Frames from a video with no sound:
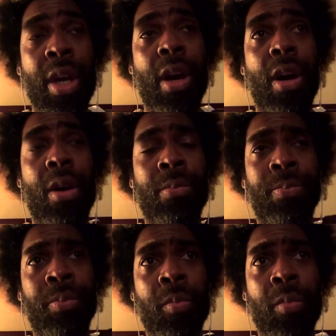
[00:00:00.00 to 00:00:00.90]

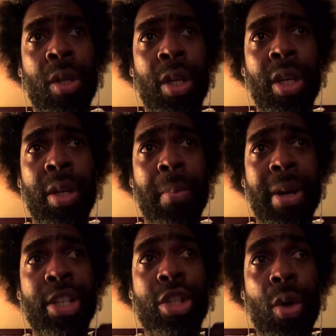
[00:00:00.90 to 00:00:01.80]
in
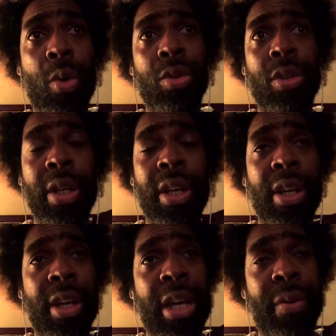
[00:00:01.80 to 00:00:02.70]
my shows
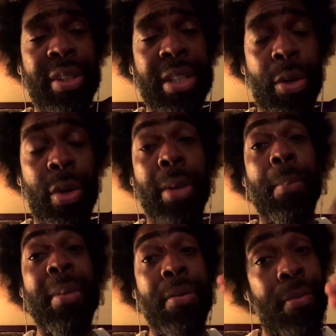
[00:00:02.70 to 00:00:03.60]
every Saturday
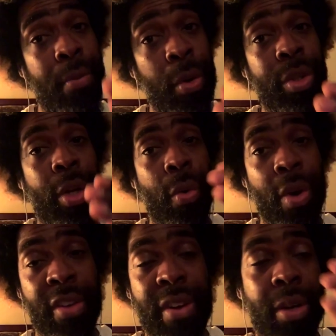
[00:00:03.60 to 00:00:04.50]
before the
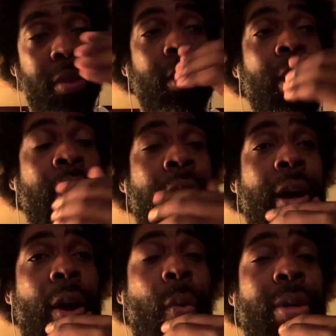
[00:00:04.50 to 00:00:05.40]
coronavirus.
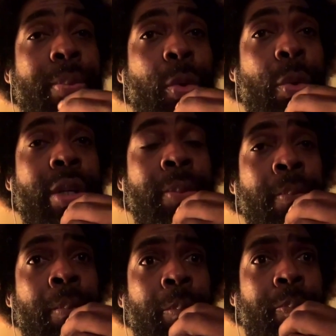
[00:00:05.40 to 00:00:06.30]
I was
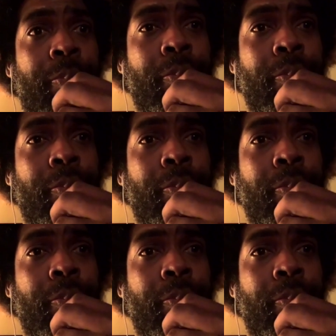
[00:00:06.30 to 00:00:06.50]
doing